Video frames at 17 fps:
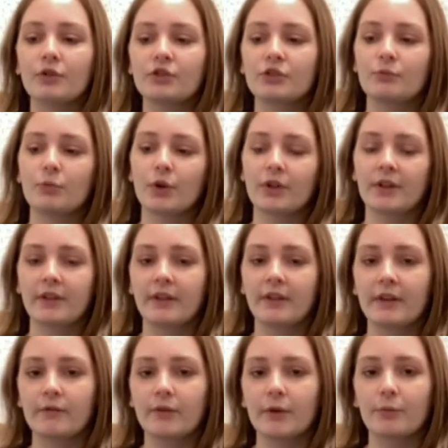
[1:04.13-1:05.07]
important
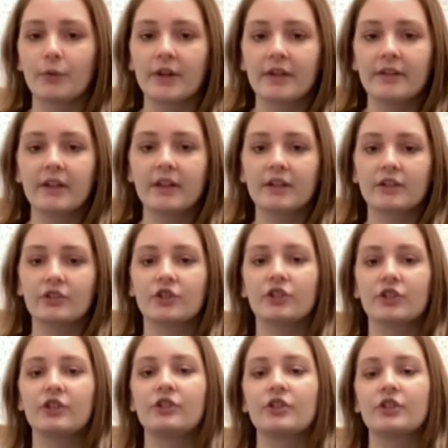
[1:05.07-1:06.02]
thing for breathing is to
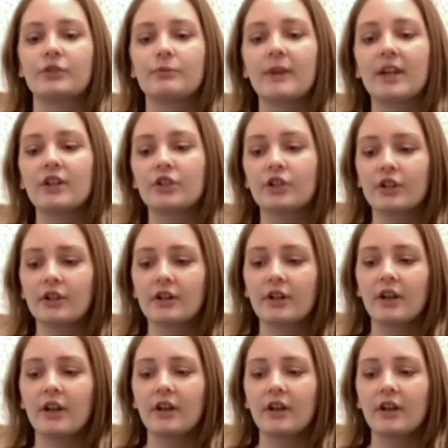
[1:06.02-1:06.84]
just make sure